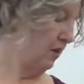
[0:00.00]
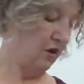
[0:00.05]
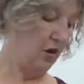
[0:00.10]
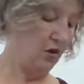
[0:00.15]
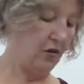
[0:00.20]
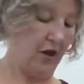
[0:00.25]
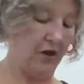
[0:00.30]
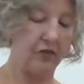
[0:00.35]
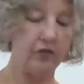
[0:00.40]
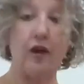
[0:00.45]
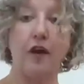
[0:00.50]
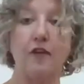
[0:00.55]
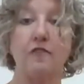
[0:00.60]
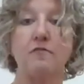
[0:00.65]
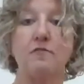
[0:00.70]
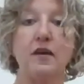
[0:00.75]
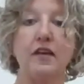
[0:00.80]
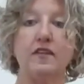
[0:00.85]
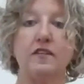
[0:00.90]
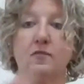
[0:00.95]
Okay, so I've
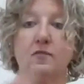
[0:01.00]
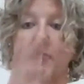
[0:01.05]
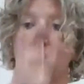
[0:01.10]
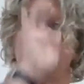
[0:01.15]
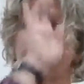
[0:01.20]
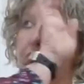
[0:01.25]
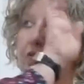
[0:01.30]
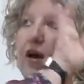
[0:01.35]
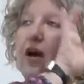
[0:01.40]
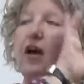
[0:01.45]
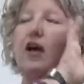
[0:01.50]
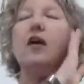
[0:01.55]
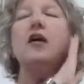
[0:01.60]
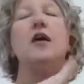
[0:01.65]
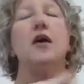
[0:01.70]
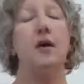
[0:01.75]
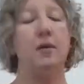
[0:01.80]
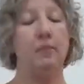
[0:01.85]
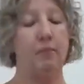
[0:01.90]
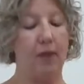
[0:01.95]
mixed pretty well
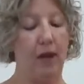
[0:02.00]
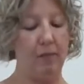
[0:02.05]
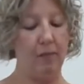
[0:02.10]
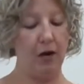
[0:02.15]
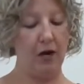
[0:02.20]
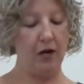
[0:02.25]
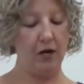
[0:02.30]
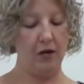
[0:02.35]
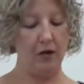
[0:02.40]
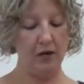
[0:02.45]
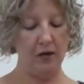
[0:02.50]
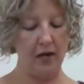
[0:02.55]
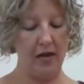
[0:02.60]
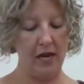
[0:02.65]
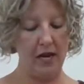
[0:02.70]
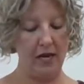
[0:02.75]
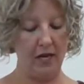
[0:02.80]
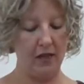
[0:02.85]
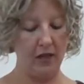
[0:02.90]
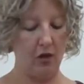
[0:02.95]
my butter
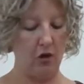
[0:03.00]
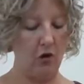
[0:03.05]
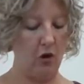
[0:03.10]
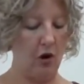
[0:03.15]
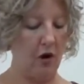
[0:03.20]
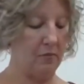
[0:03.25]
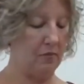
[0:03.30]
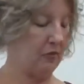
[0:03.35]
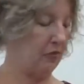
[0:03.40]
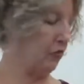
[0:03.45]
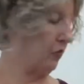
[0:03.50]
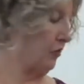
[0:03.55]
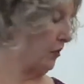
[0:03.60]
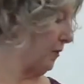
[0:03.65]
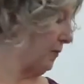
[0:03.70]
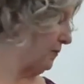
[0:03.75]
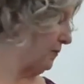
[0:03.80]
and the crumbs.